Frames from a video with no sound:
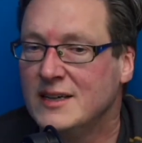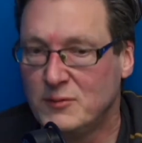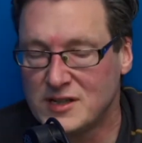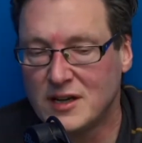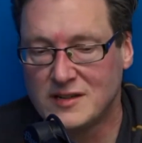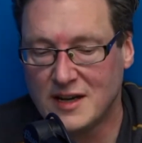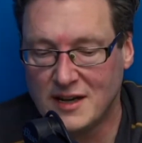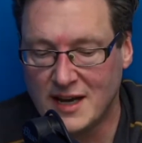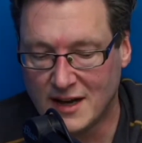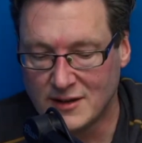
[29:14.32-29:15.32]
It was good.
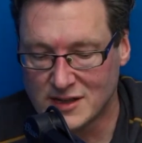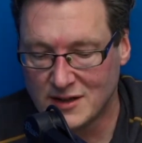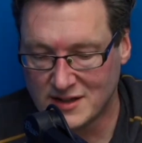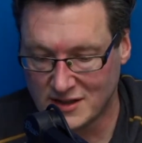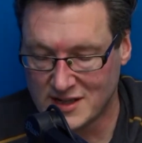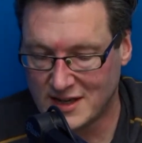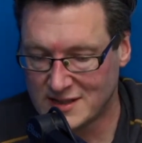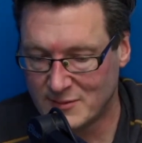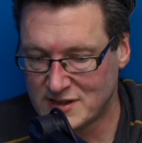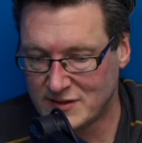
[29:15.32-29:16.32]
It's good to get
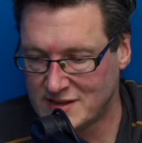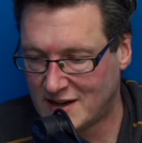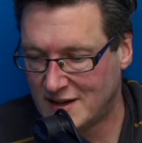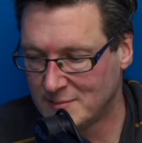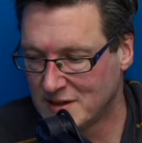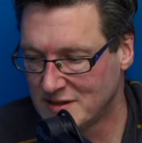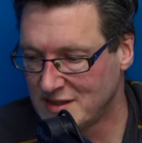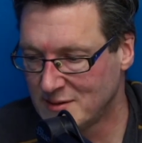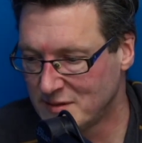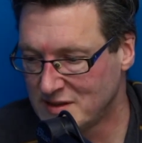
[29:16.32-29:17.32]
so much of his time, because
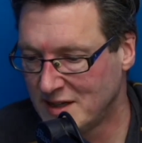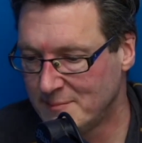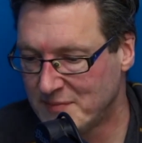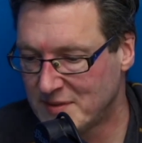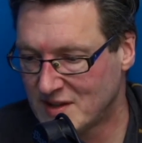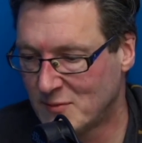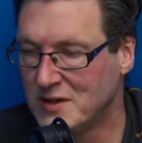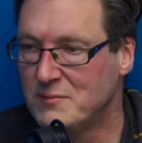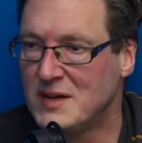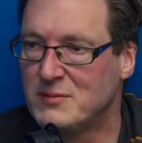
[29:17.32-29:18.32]
he's obviously someone
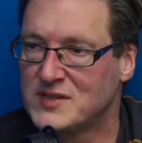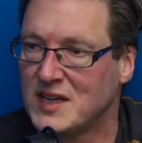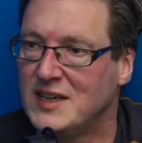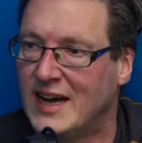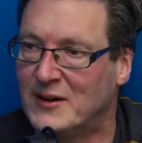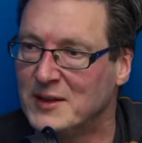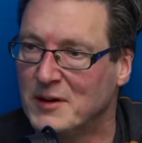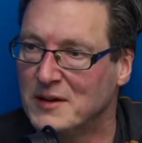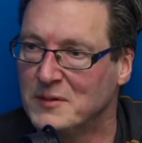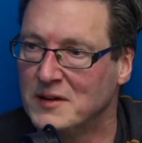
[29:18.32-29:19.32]
who people seek out at the
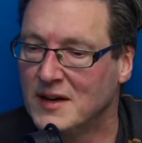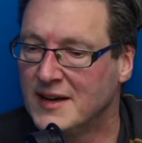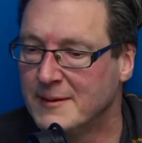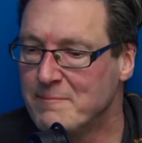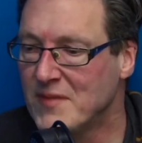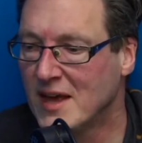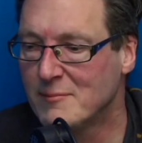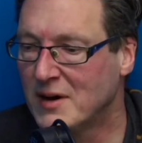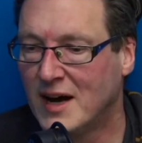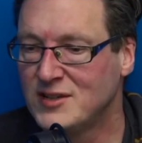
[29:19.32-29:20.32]
moment.
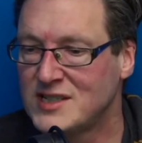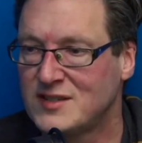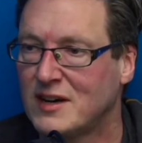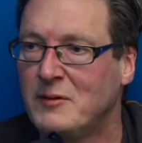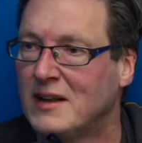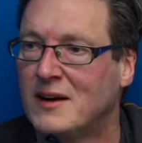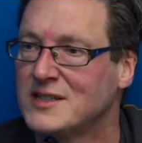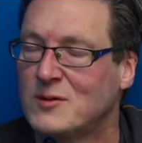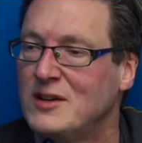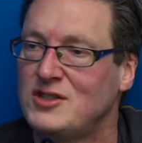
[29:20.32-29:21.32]
But I just threw in a
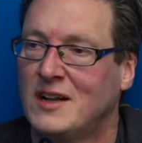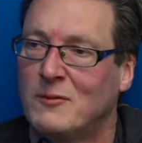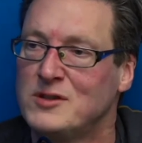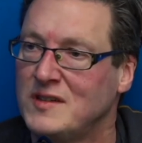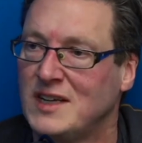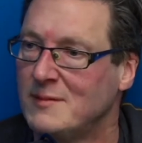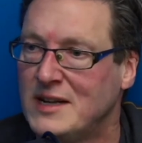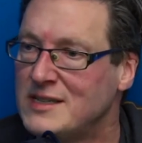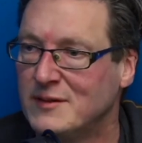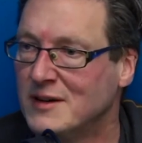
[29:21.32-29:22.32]
last question, like, what do you think of the
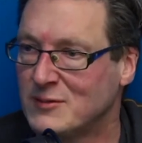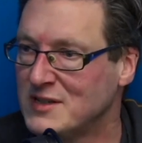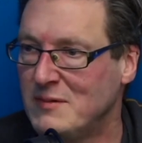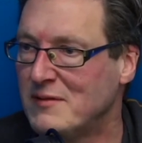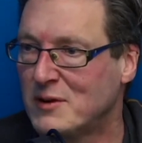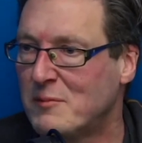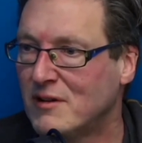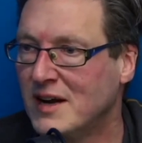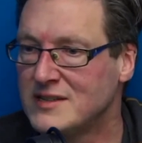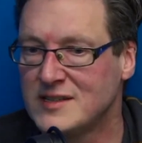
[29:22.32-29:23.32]
metaverse? What does it mean for
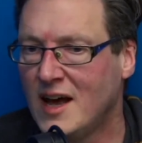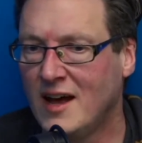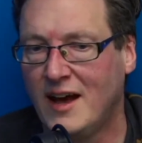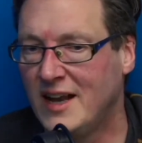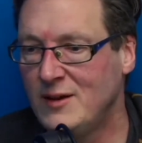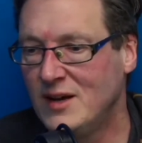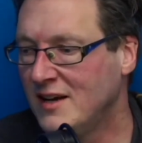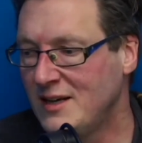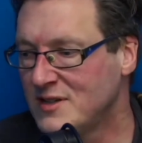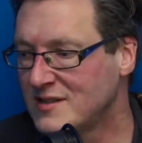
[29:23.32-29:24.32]
operators? And
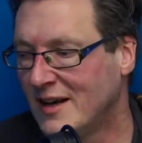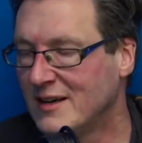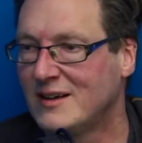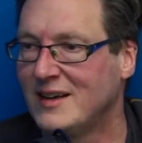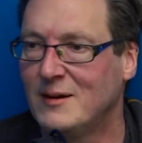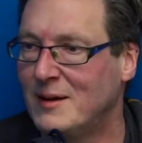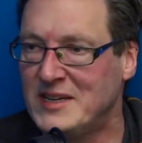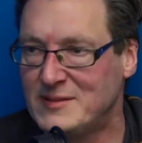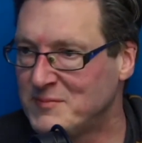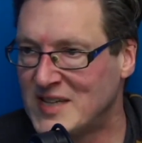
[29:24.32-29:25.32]
he was like, I mean,
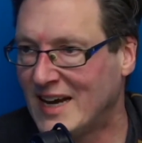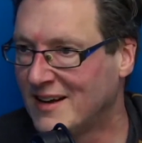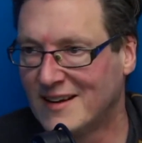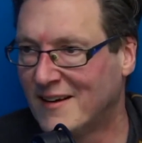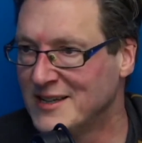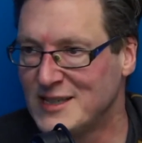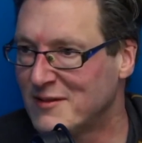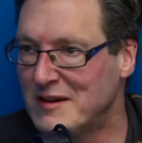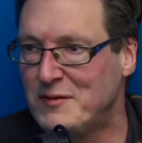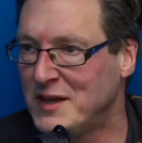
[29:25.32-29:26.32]
he's a tech guy, so he's
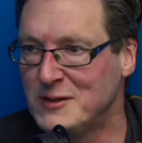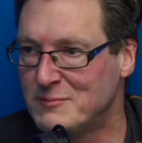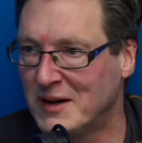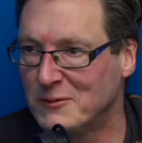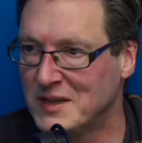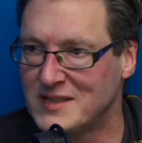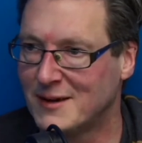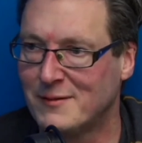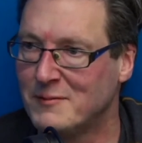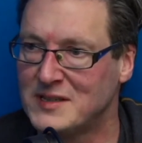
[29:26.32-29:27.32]
very enthused by all this
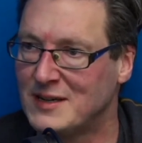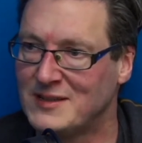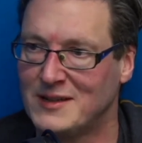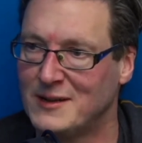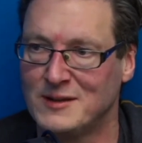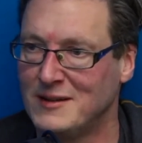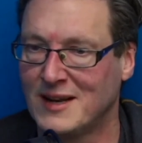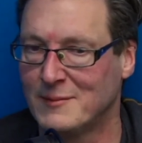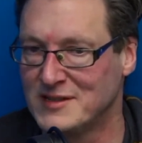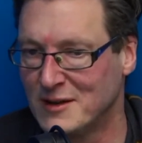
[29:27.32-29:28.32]
stuff, obviously. It's not
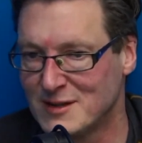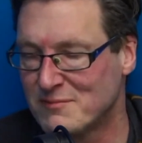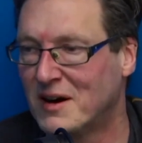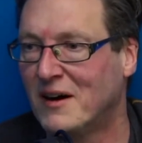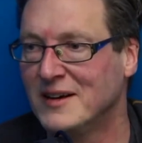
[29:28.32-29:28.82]
come as no surprise.